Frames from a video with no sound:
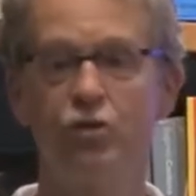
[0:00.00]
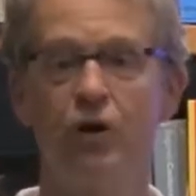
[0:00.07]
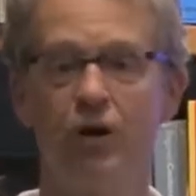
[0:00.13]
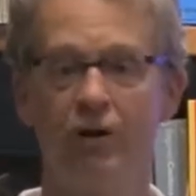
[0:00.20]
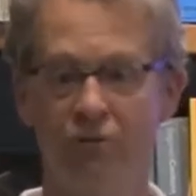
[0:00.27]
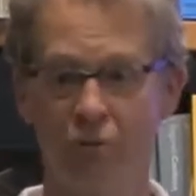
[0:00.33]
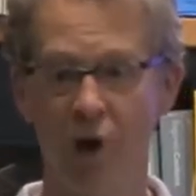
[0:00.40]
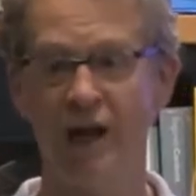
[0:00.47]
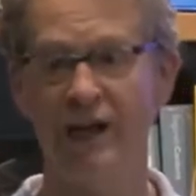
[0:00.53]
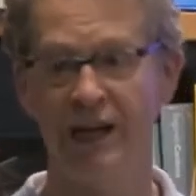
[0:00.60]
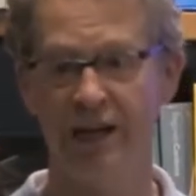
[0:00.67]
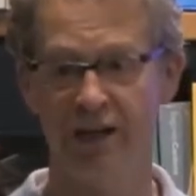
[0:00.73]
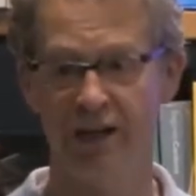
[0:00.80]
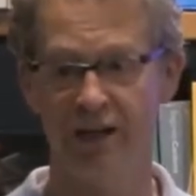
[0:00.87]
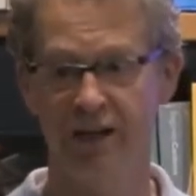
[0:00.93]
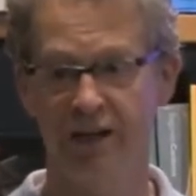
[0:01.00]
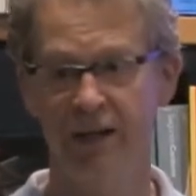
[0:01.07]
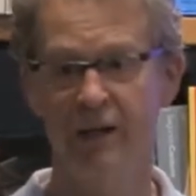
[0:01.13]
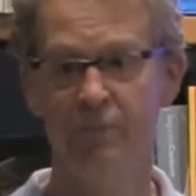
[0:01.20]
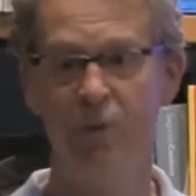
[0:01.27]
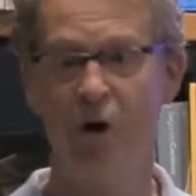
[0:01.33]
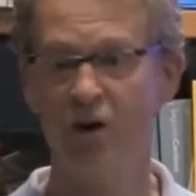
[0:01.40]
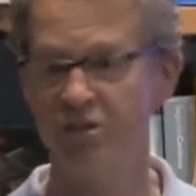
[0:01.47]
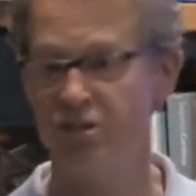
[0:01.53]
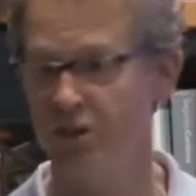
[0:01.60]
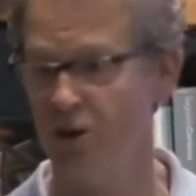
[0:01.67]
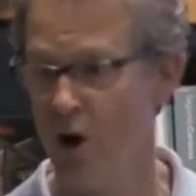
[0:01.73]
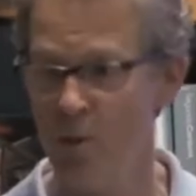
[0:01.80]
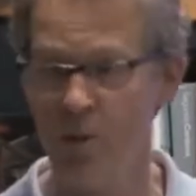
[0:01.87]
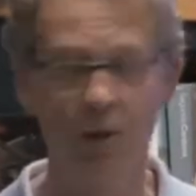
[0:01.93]
of writing. Barnes &
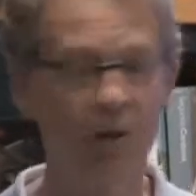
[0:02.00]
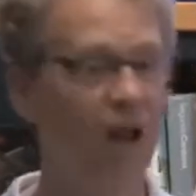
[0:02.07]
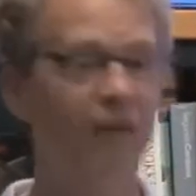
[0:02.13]
Noble, love